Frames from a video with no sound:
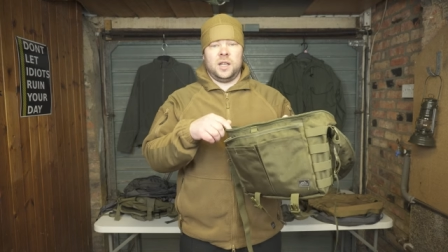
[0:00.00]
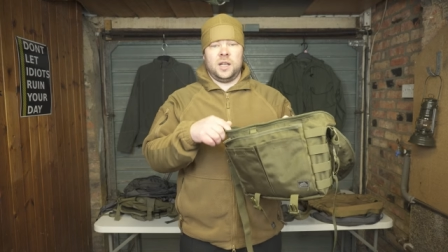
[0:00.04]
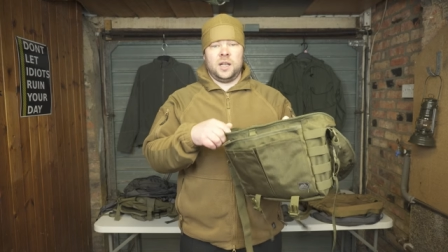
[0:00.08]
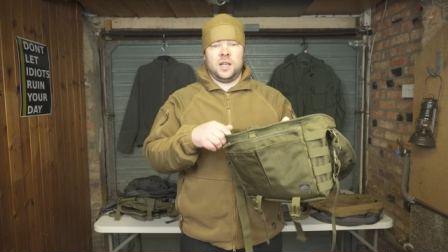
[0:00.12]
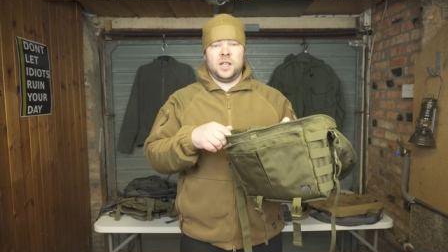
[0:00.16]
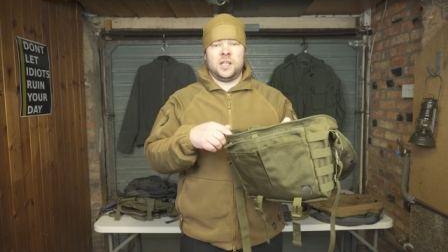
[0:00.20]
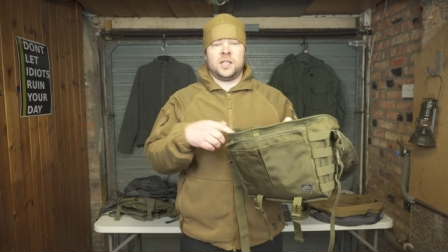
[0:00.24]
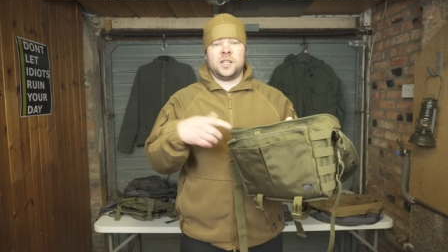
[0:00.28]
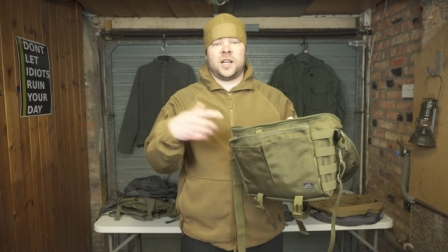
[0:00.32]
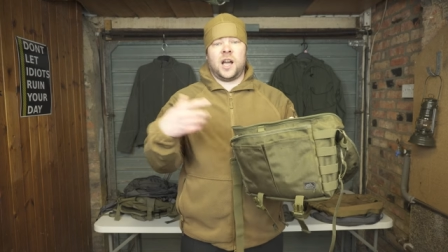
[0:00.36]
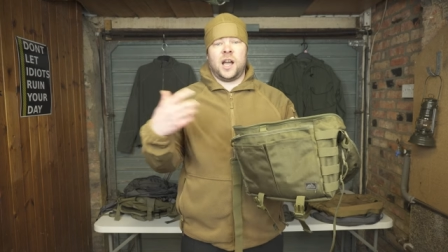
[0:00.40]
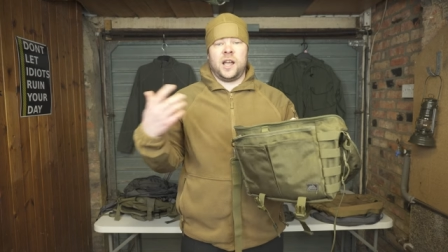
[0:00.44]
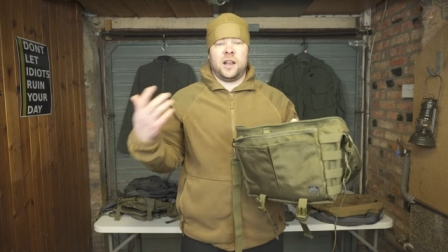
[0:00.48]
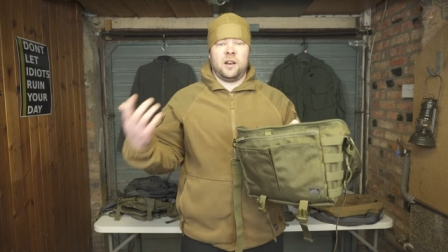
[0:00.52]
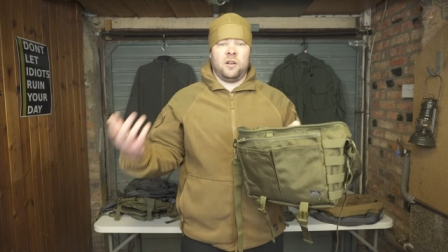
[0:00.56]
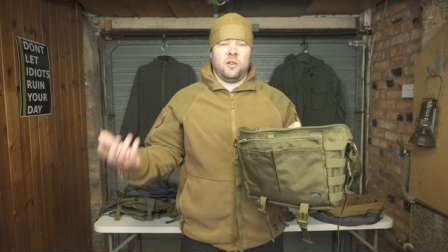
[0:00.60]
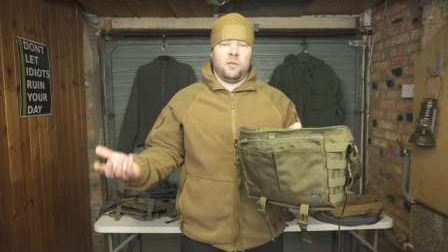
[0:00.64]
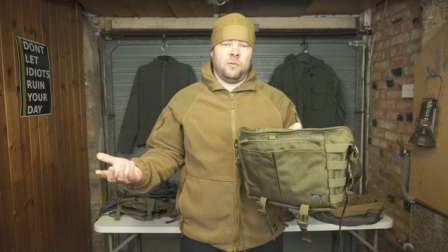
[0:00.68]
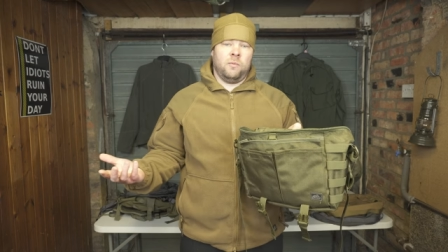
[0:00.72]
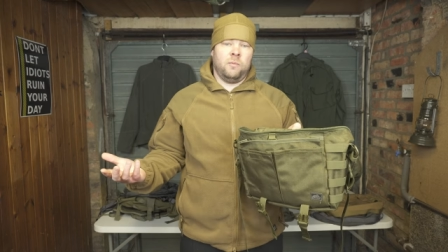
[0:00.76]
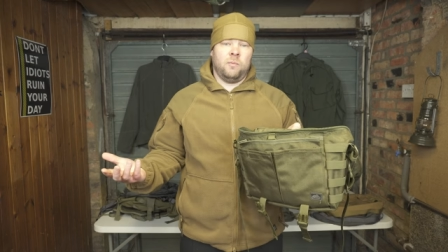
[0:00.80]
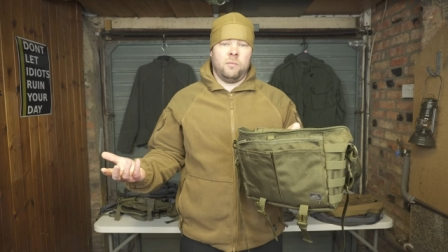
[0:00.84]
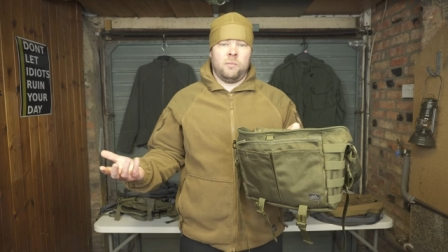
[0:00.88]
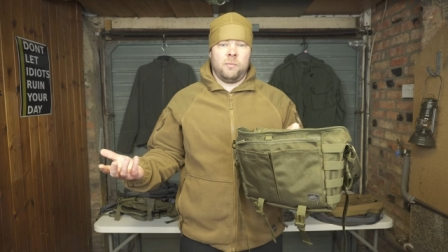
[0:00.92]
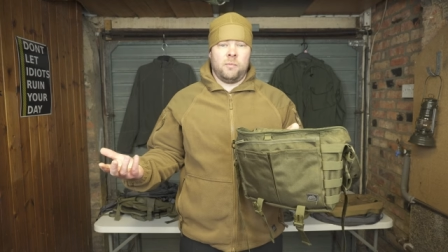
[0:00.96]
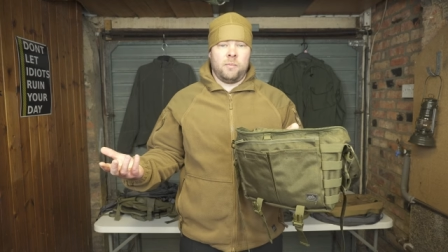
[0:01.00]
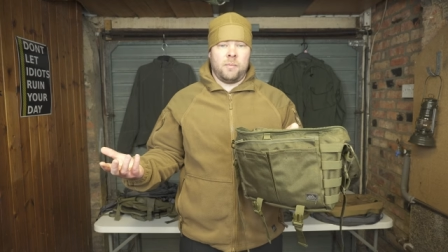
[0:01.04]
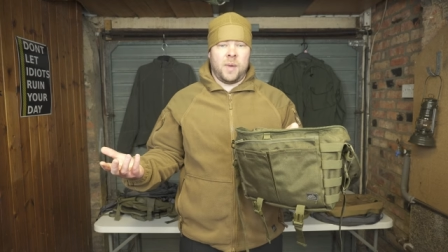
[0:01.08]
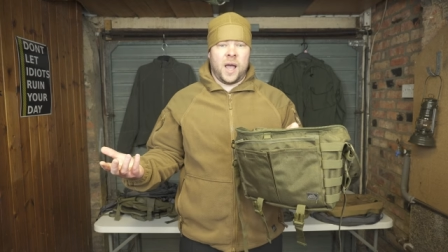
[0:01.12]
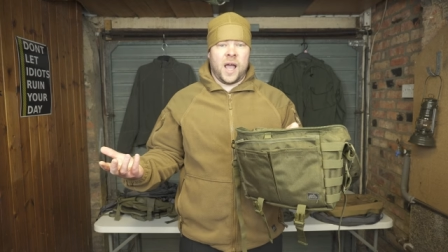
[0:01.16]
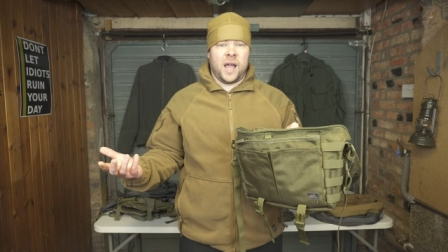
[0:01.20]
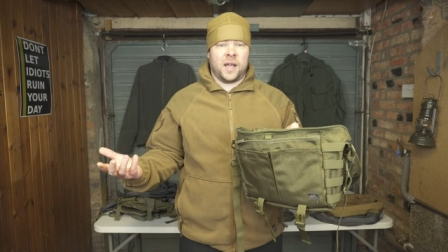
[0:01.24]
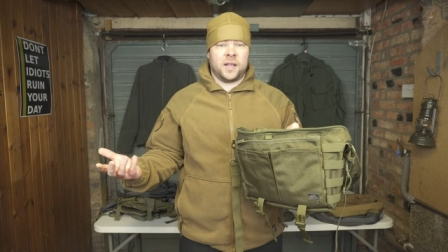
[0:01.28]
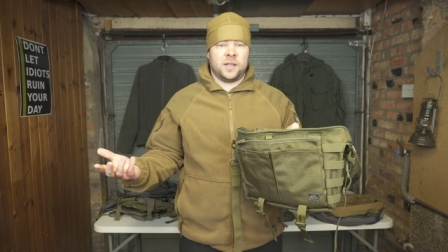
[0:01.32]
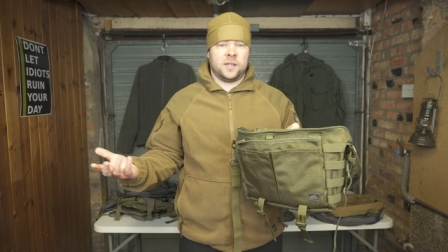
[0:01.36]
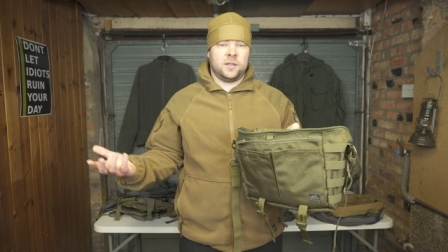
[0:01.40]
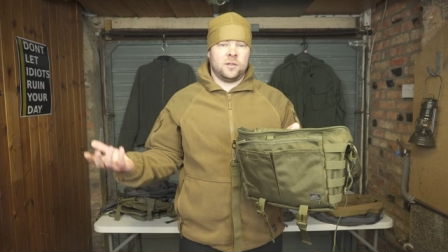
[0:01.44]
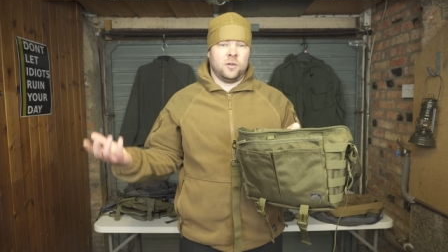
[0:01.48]
these kind of
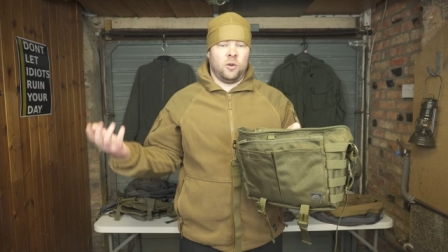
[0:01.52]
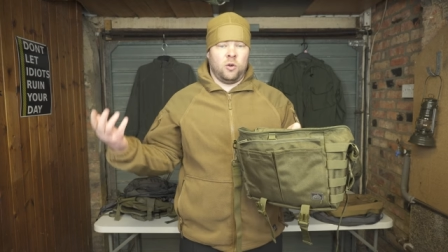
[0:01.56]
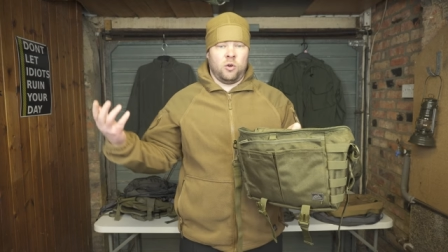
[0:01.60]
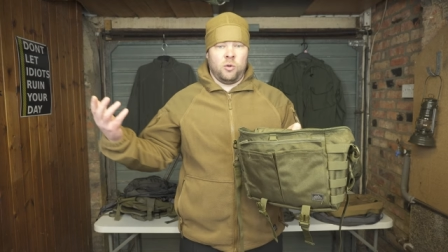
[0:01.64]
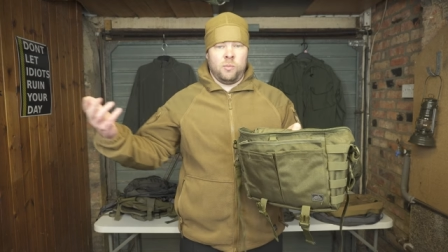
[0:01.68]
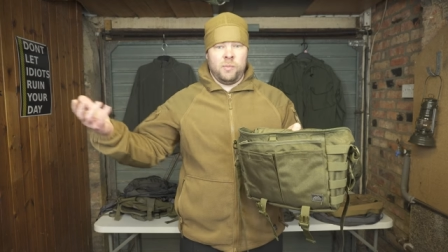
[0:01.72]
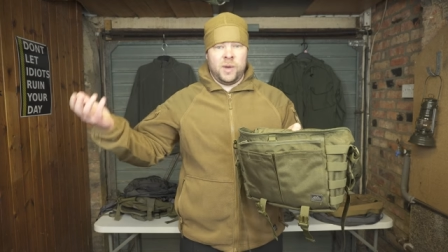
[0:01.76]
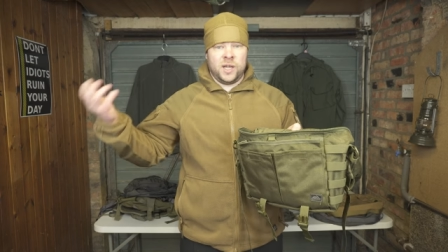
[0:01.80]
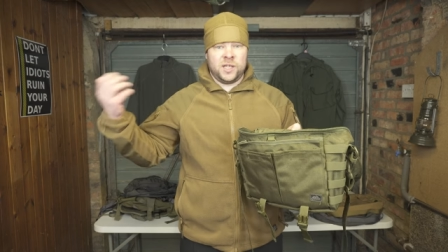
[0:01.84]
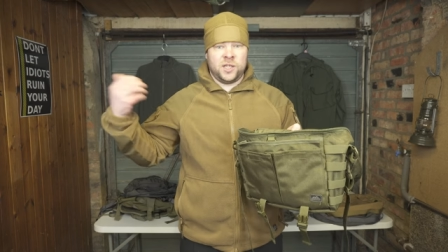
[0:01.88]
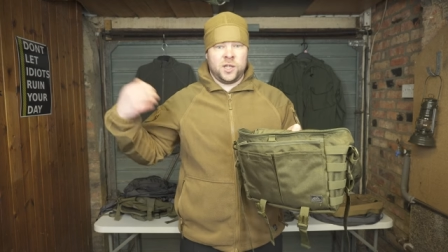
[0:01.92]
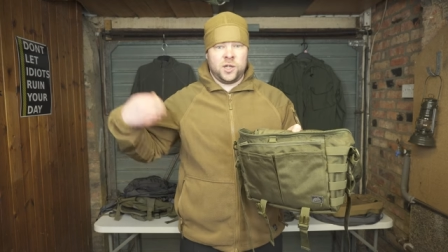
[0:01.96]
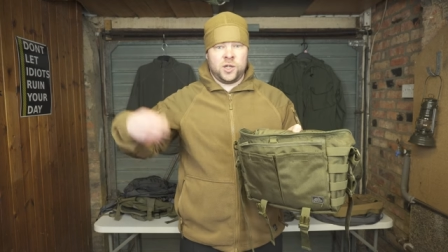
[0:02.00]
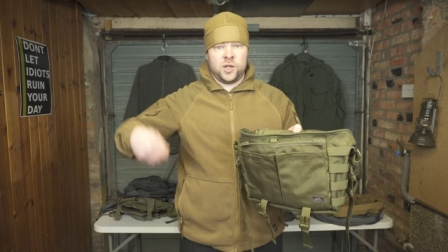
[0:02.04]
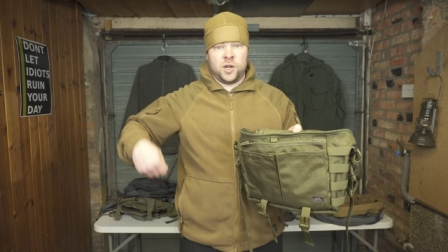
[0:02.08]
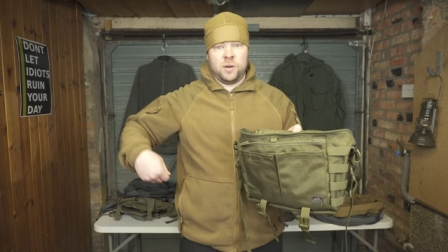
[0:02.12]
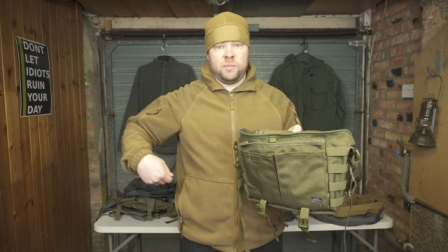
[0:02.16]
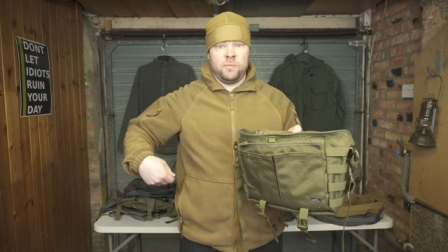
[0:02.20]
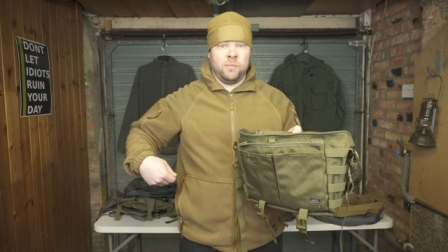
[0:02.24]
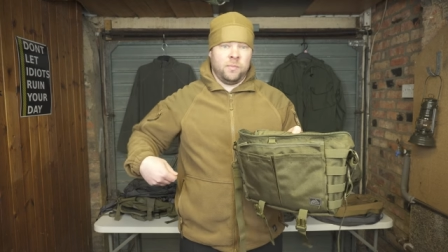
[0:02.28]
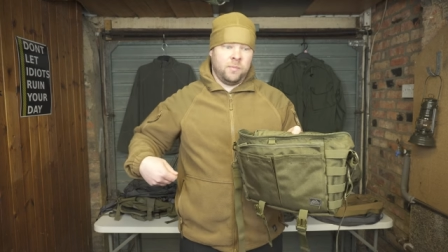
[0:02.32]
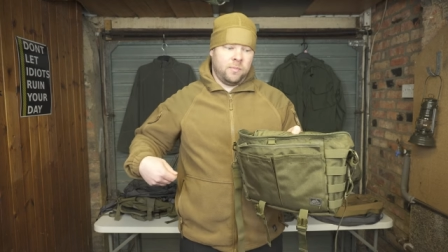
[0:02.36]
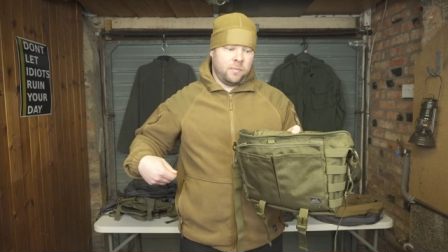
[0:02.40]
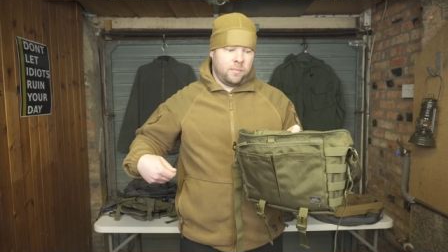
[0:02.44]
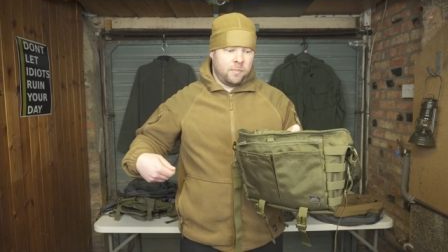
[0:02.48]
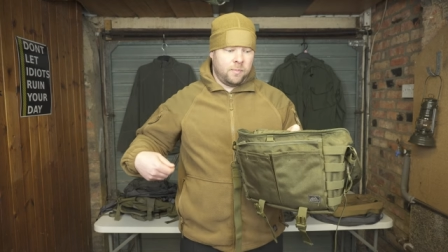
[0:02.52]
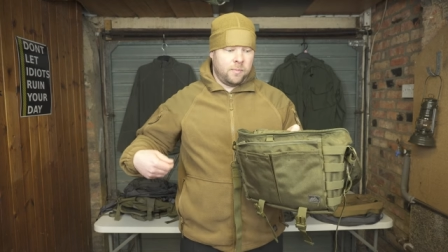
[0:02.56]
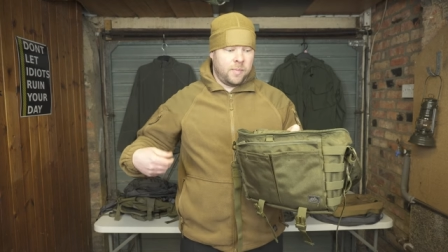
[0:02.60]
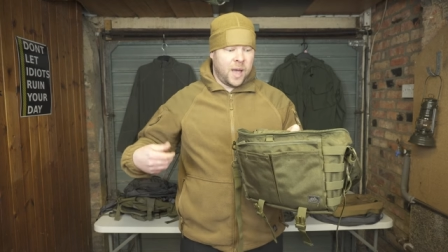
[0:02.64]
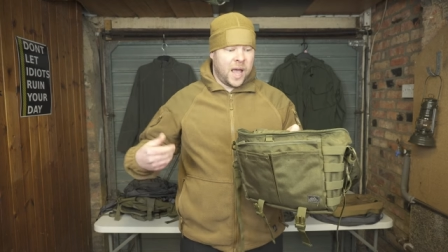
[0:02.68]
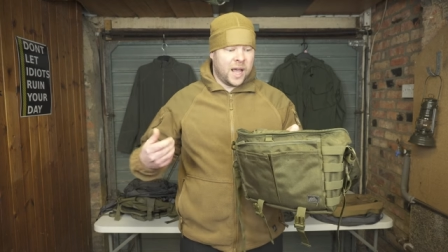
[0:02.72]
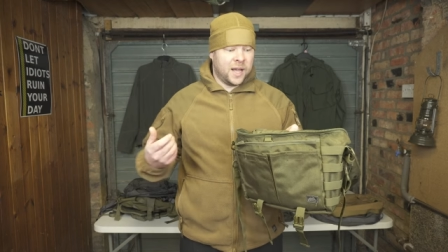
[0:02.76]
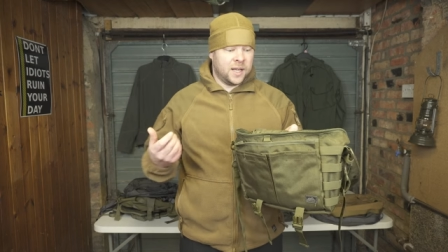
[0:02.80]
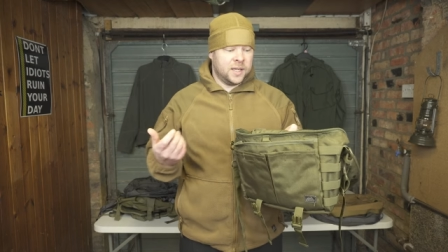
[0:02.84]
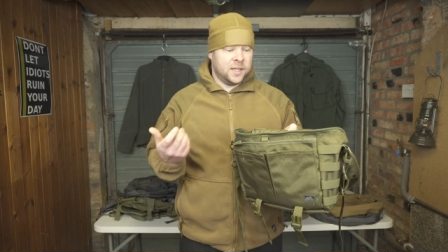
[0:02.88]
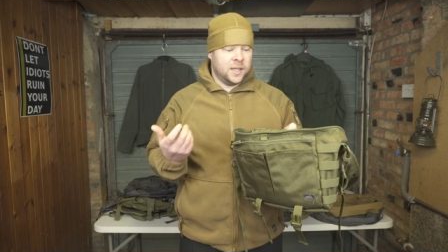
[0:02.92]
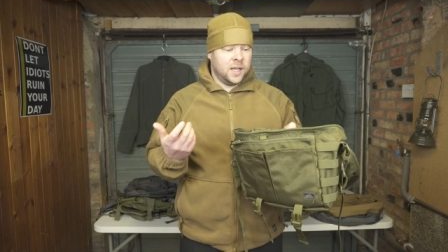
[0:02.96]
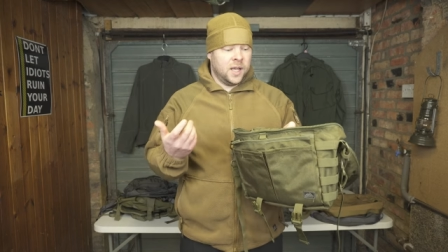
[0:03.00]
bags or messenger
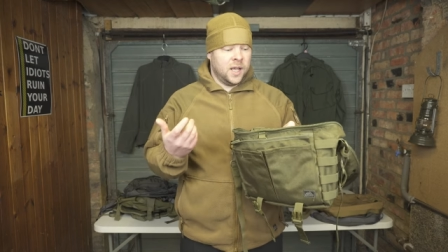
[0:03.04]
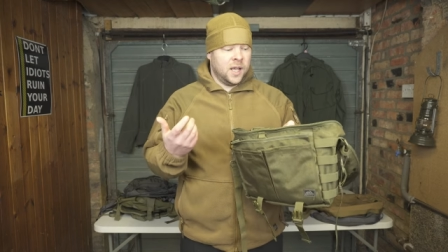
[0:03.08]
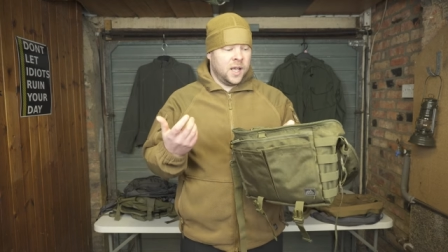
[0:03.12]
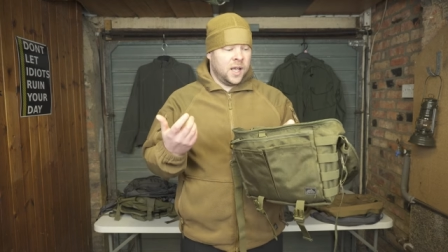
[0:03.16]
bags